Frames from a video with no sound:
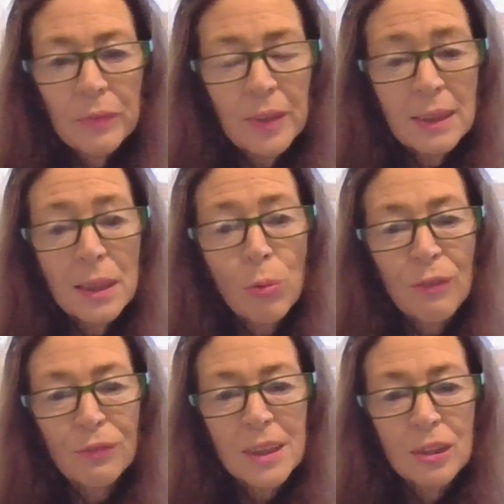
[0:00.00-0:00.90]
This is
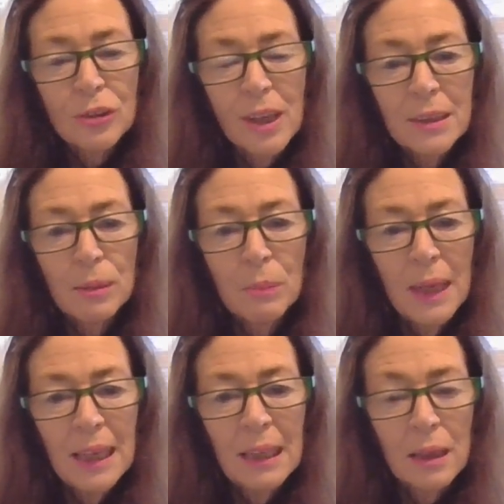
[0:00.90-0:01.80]
what frustrates
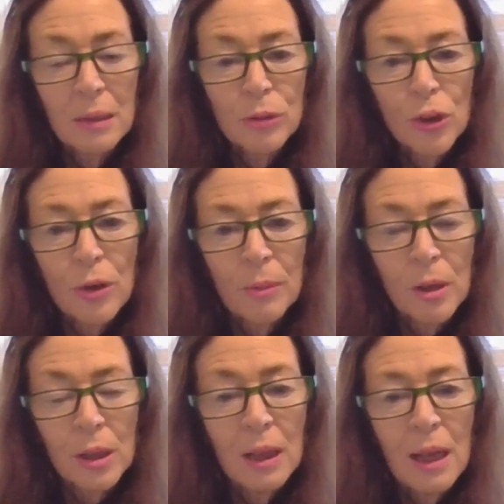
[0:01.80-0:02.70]
me, and I'm sure I'm
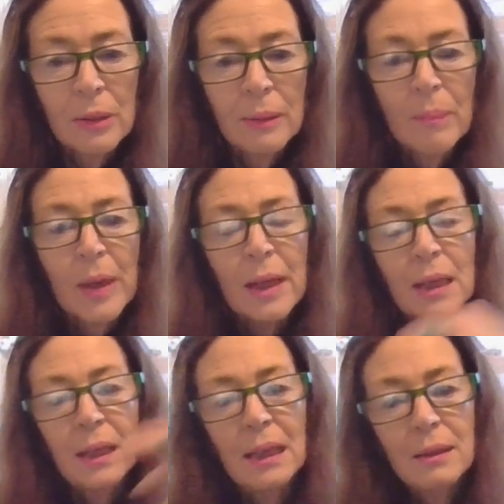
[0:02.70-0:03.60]
not alone,
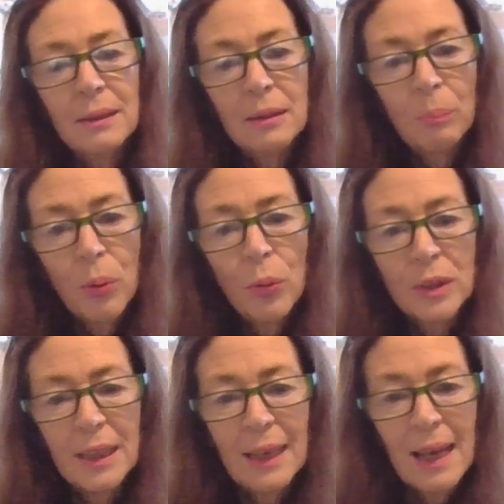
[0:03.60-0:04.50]
in the
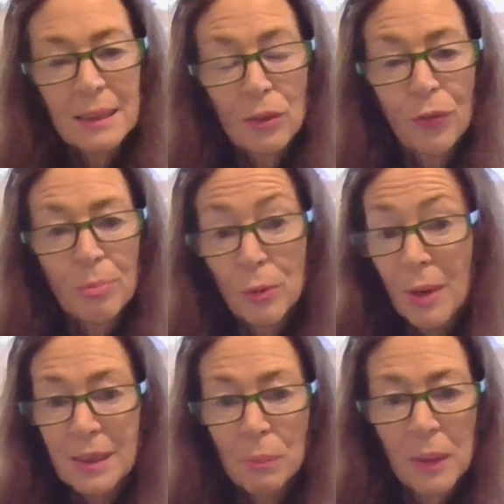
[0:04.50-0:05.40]
support he has from the
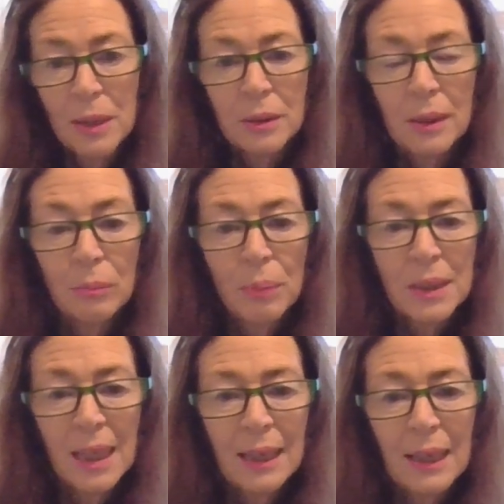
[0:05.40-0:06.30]
Rust Belt in
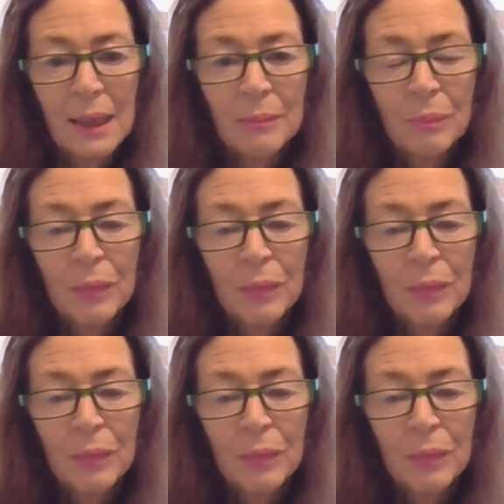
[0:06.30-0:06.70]
particular.